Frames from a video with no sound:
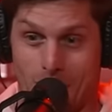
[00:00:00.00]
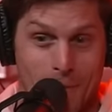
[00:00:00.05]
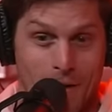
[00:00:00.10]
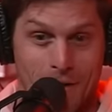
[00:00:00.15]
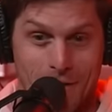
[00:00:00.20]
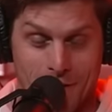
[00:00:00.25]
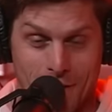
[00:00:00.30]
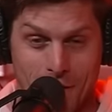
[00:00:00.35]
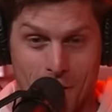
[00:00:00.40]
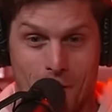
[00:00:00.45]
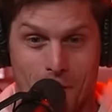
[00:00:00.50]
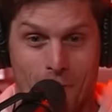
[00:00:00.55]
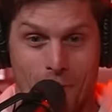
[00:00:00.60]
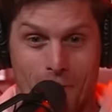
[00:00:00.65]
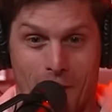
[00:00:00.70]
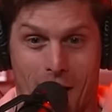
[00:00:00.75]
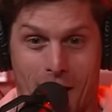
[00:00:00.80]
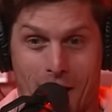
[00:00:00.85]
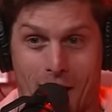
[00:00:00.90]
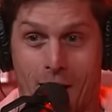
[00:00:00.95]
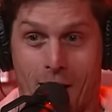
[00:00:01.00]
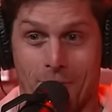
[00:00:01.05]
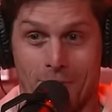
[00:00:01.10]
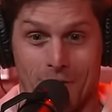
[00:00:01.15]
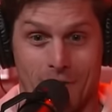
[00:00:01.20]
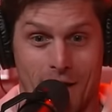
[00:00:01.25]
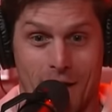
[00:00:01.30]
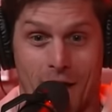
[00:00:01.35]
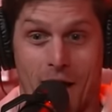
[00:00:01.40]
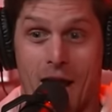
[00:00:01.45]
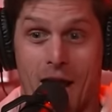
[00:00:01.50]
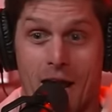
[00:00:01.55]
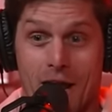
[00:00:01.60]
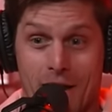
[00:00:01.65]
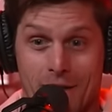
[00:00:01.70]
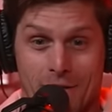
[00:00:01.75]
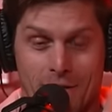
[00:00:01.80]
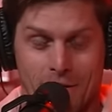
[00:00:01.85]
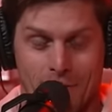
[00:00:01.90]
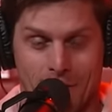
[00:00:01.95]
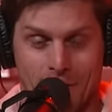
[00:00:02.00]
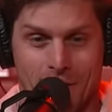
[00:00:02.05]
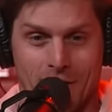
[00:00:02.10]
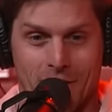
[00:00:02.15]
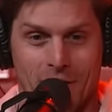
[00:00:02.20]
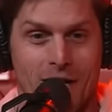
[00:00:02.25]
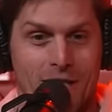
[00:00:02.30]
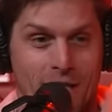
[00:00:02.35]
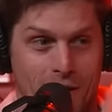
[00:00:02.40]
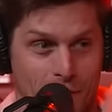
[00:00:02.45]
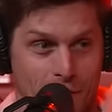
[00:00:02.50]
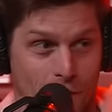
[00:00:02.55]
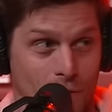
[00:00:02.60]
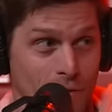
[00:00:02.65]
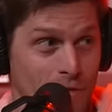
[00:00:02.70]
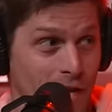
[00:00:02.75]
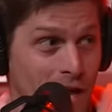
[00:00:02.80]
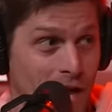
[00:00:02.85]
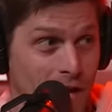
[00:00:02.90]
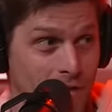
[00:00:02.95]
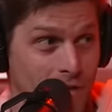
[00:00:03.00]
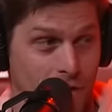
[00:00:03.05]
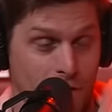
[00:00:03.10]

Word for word: myself, and I was like into it because I had the ghost ca the